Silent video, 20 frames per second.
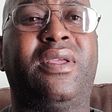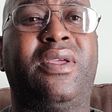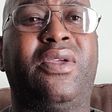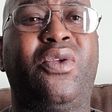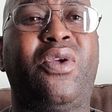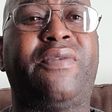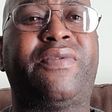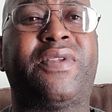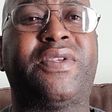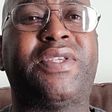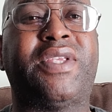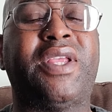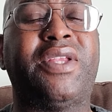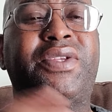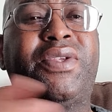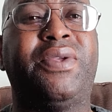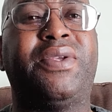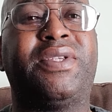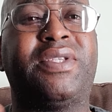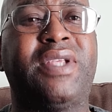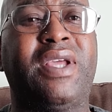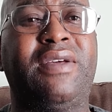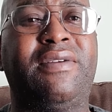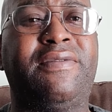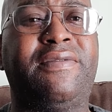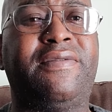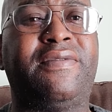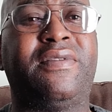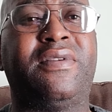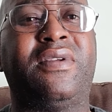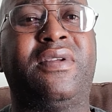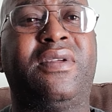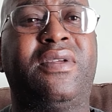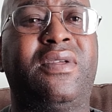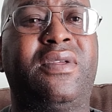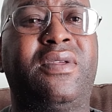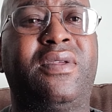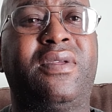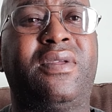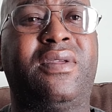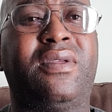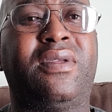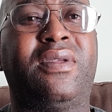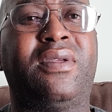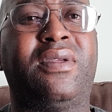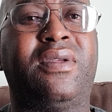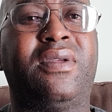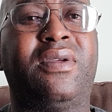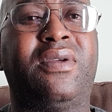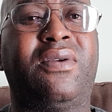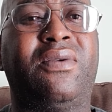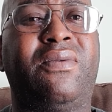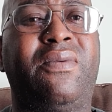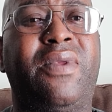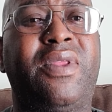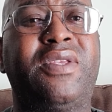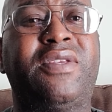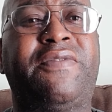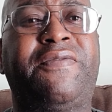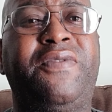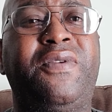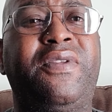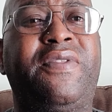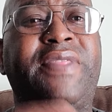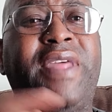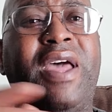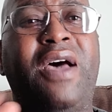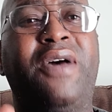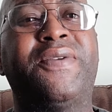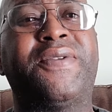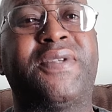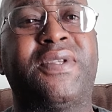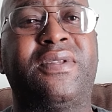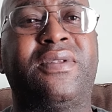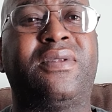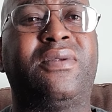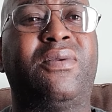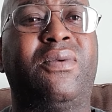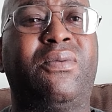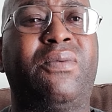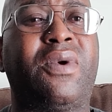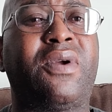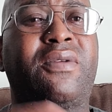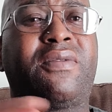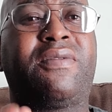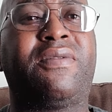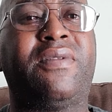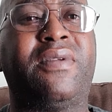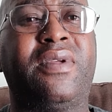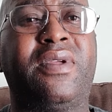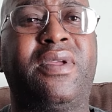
You have to say to yourself, what is a few thousand worth